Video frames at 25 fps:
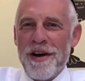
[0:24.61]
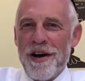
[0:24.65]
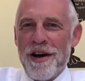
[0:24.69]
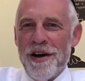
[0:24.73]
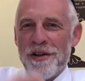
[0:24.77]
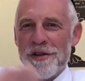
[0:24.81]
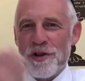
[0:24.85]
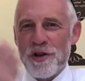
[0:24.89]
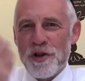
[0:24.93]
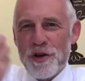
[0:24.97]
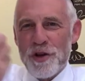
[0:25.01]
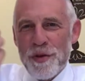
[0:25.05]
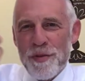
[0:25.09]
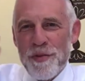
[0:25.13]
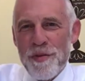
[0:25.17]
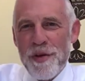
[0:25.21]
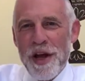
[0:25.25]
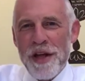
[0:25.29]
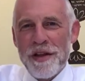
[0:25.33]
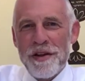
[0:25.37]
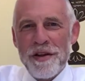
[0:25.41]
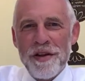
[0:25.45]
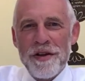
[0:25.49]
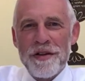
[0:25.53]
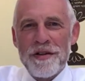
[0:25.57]
on the
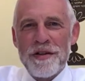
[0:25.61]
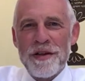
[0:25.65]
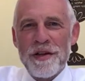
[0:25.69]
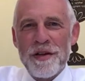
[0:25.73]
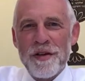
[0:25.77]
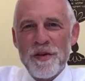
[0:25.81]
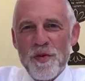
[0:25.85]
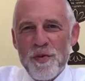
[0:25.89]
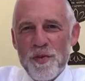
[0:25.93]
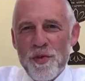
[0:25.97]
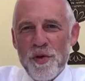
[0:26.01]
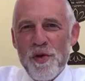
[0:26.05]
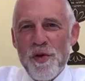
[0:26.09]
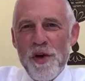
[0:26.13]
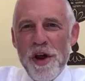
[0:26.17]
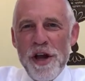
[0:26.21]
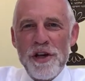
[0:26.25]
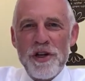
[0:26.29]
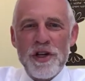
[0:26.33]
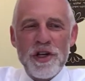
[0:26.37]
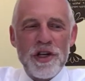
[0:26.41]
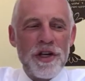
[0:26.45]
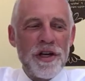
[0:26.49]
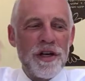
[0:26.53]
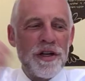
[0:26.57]
tremendous
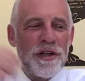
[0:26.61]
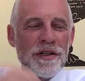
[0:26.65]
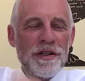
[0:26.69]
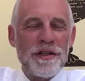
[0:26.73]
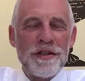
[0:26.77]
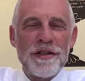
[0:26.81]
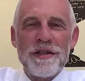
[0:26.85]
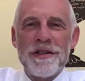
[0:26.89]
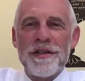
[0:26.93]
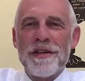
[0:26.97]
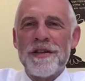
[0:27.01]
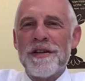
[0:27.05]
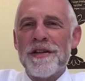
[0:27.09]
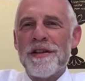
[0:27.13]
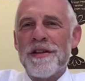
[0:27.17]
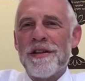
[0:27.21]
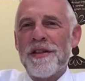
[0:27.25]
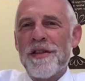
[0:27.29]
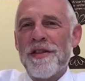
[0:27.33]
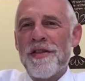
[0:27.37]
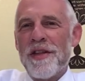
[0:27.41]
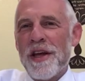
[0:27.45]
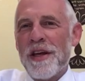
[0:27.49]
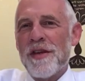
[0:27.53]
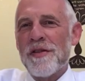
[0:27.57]
inspirations
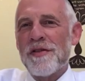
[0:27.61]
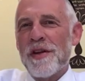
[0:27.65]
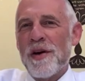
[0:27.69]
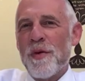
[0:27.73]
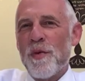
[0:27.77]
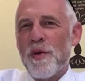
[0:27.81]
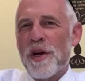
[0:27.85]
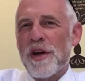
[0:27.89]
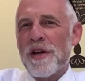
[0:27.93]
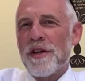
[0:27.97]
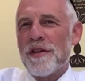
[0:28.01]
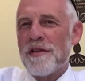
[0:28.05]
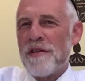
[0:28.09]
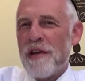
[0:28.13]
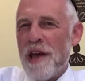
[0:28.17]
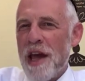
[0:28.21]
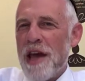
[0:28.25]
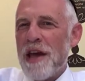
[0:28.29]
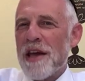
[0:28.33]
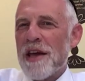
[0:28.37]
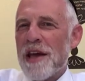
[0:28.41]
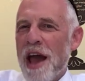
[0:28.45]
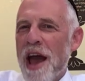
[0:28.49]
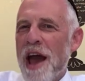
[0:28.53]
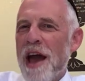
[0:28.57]
and things that we could
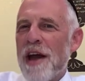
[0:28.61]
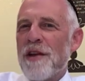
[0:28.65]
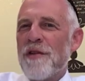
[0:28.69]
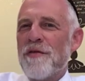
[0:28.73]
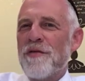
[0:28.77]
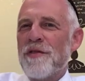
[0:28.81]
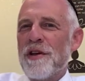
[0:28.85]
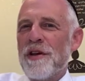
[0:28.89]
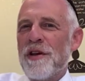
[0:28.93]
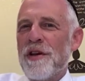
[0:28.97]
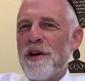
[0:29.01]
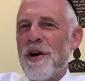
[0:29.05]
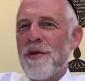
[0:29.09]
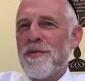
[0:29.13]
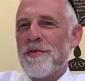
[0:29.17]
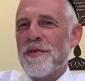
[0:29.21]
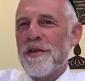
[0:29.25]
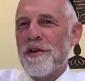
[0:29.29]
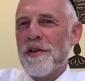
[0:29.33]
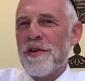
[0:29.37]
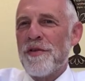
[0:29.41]
take out of the Yom